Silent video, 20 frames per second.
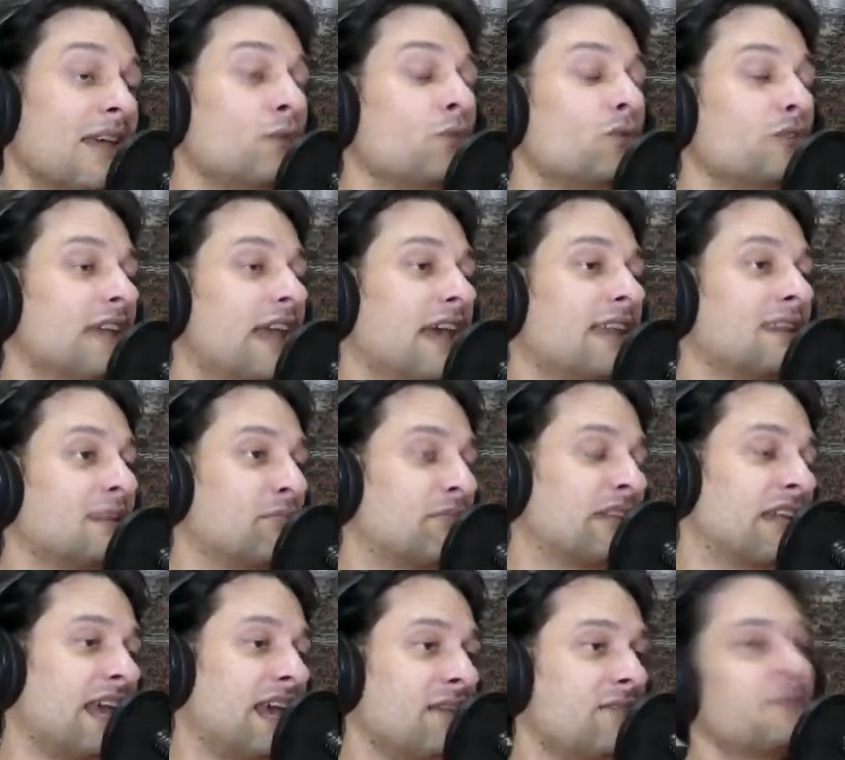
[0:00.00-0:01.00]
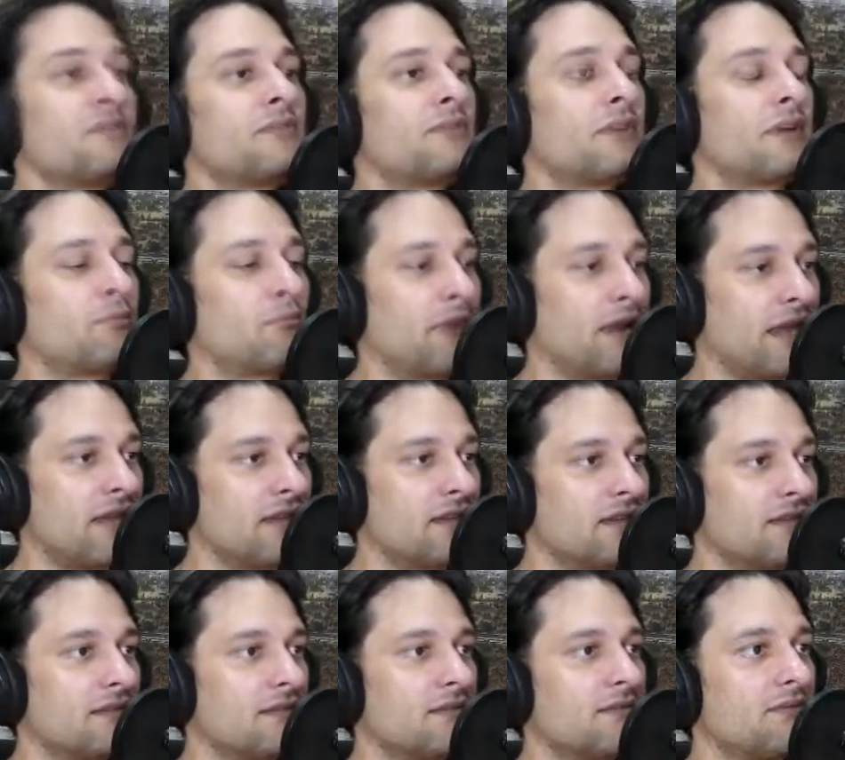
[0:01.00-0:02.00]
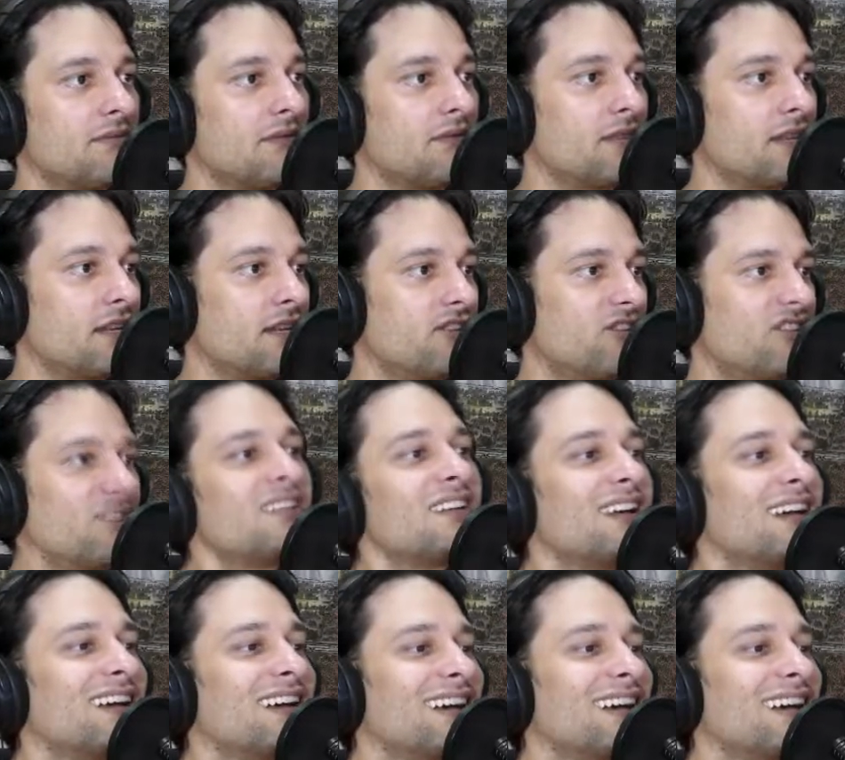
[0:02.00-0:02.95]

I would get the PDF if I played 5th edition.